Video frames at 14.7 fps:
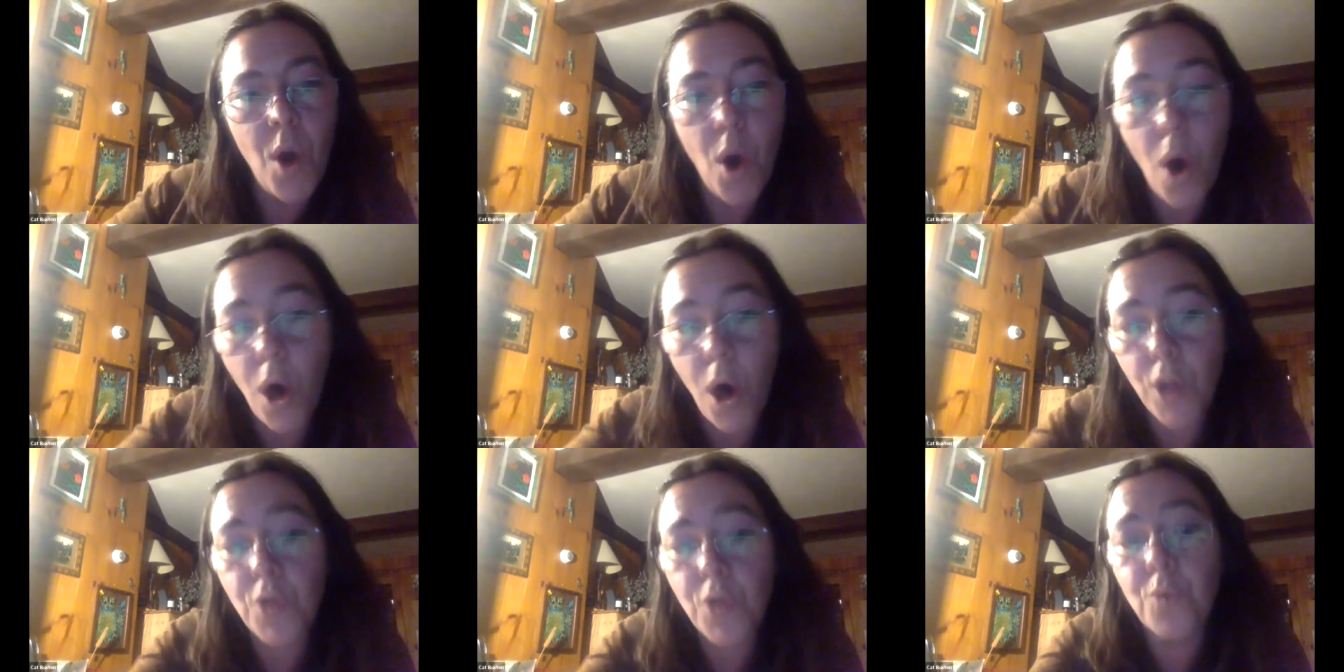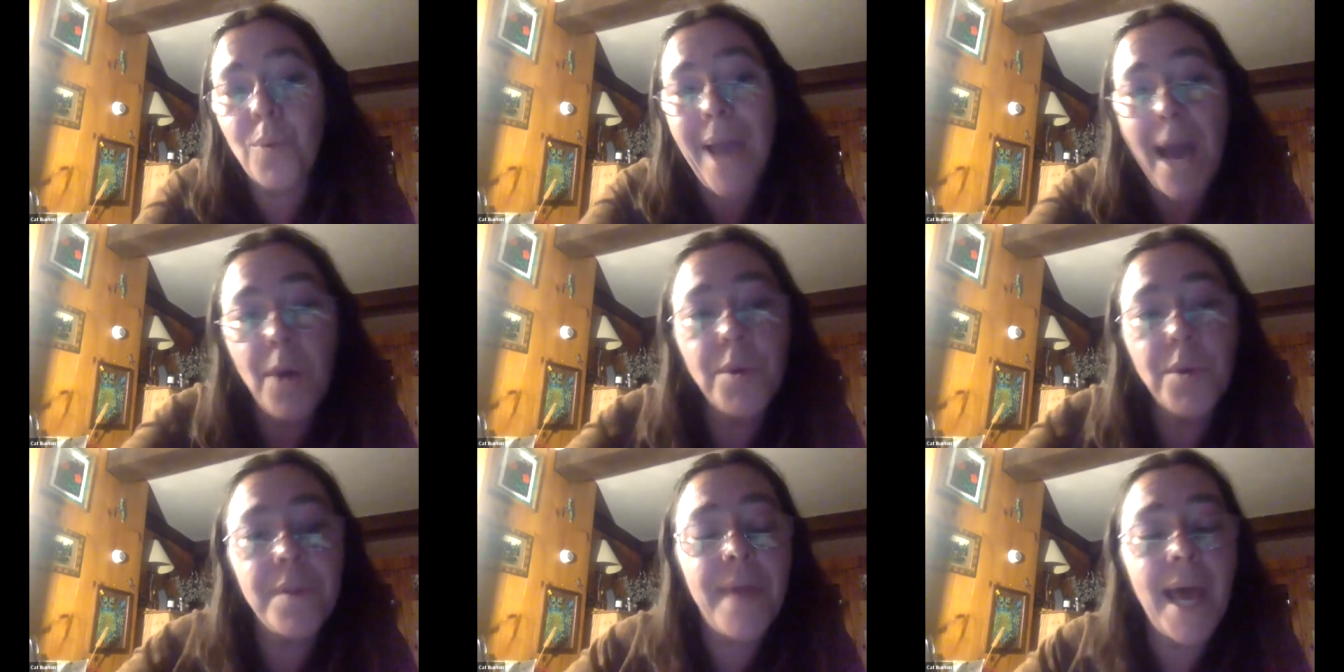all
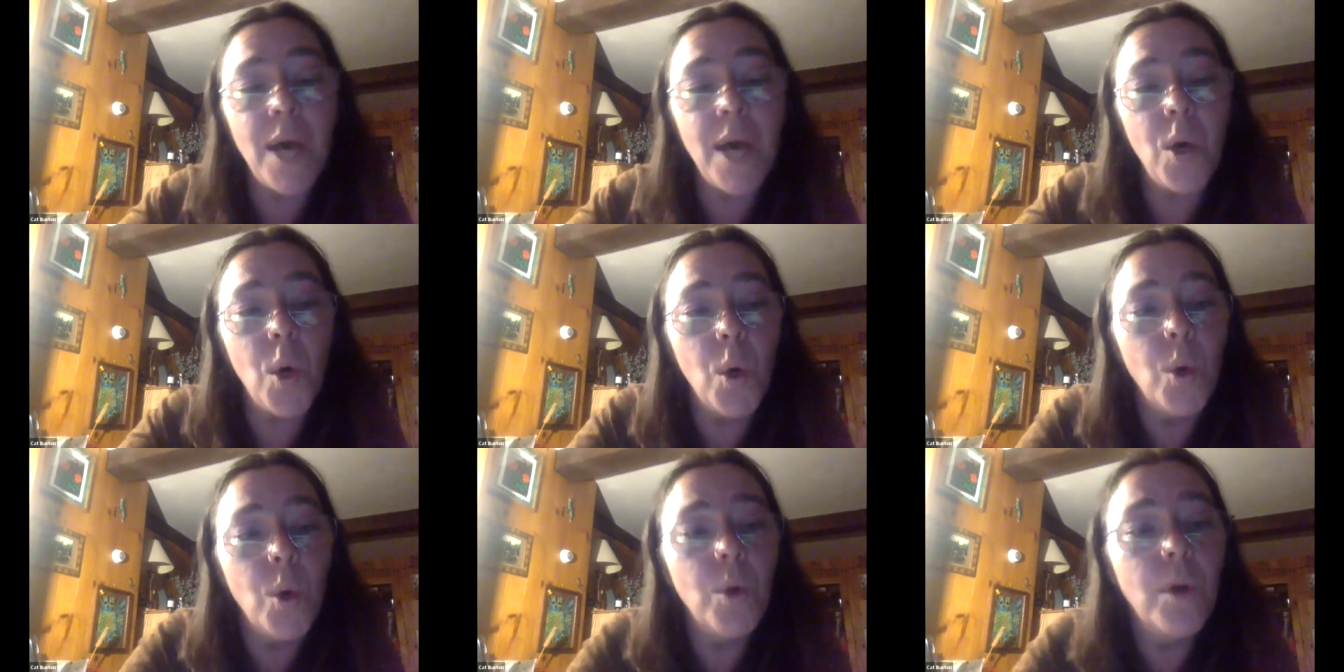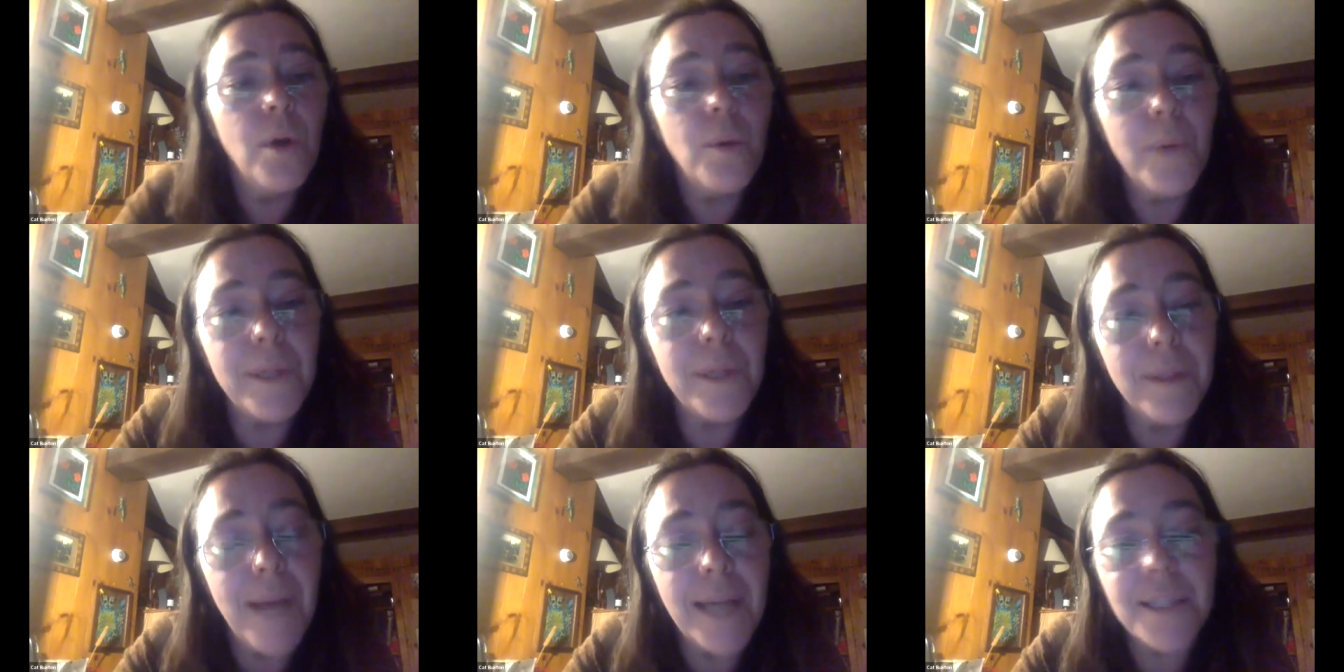around that hole
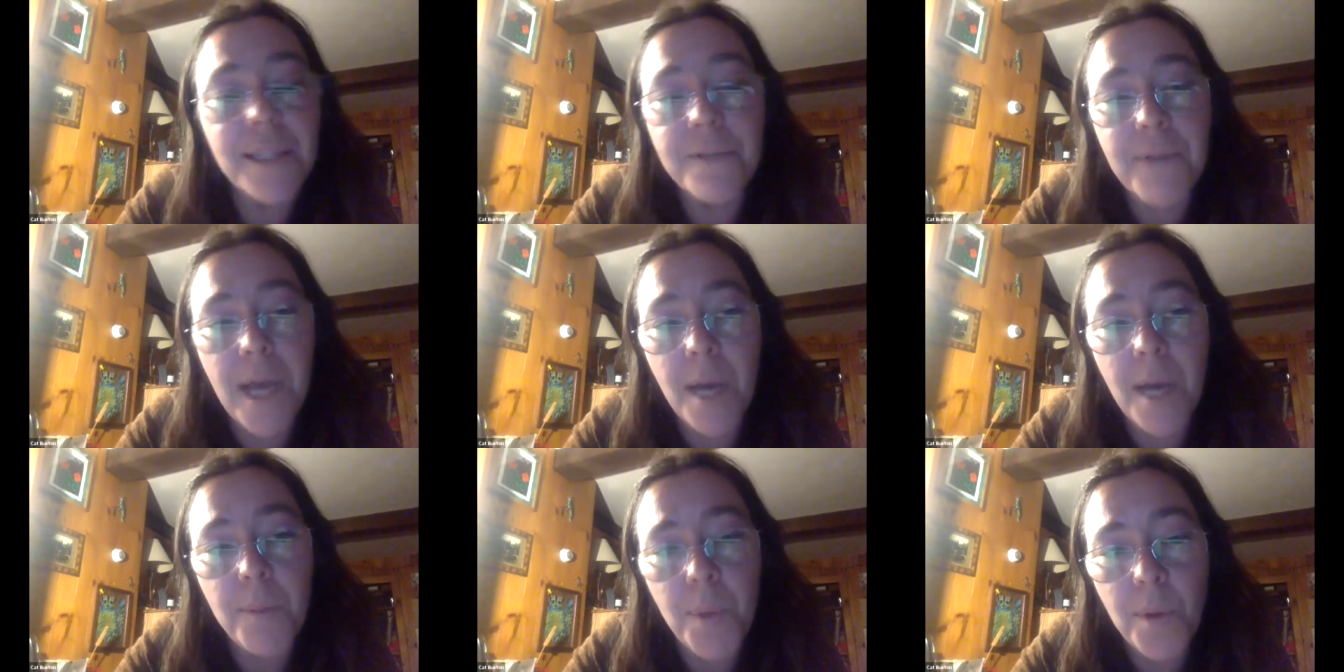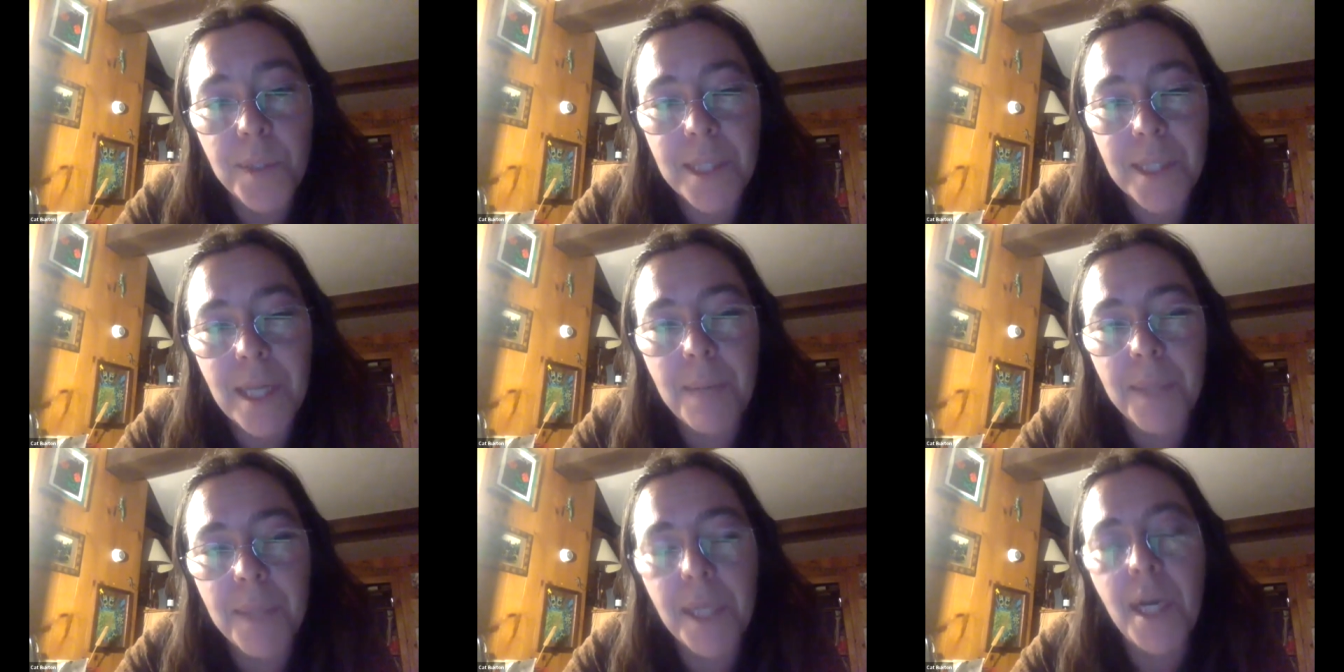with lots of compost and
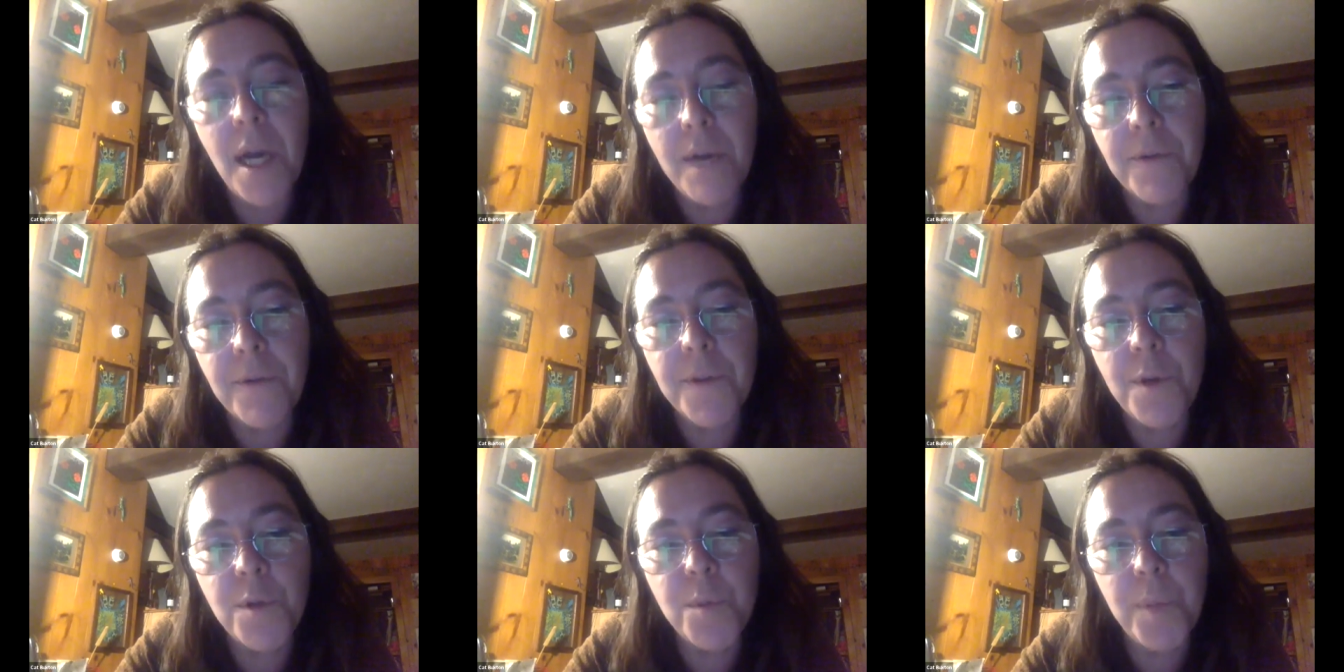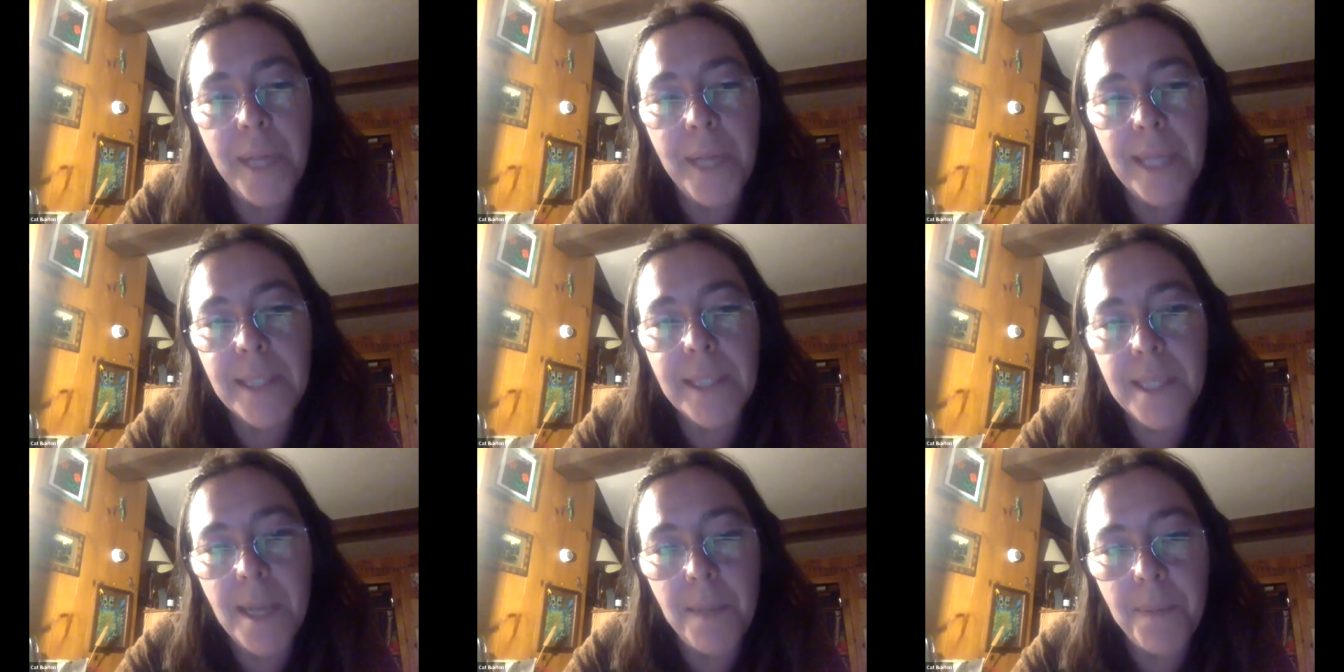I'm going to cover those
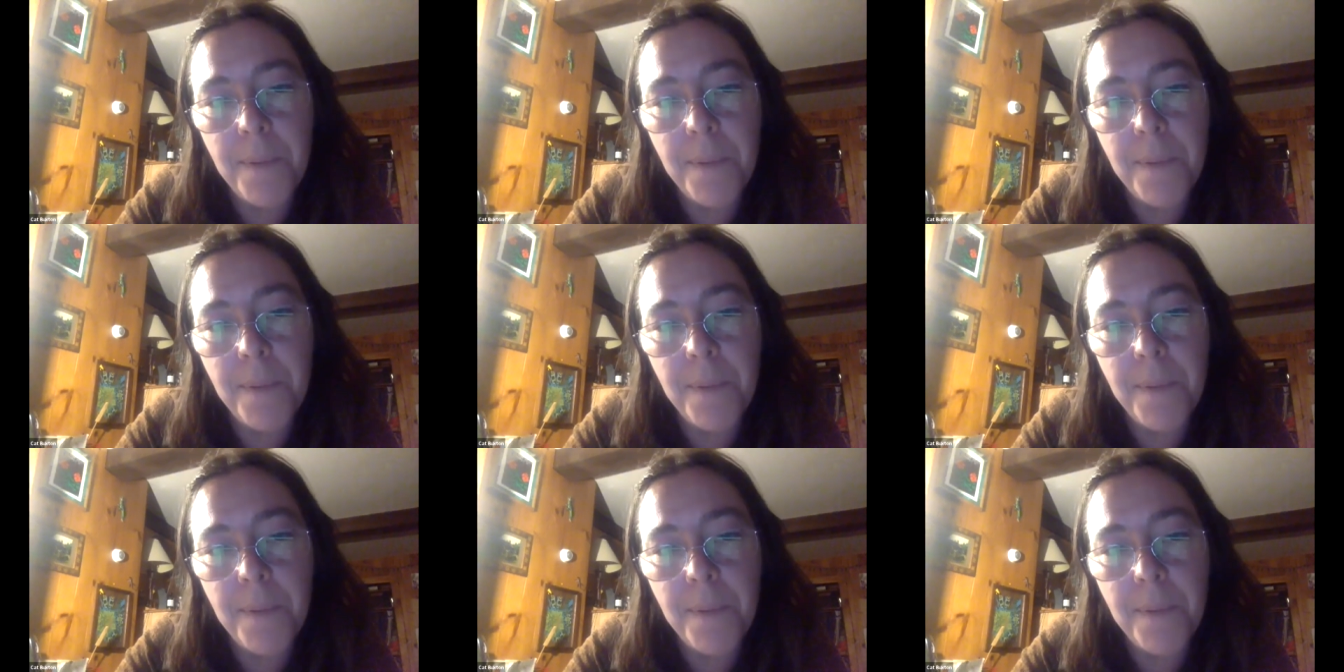plants up.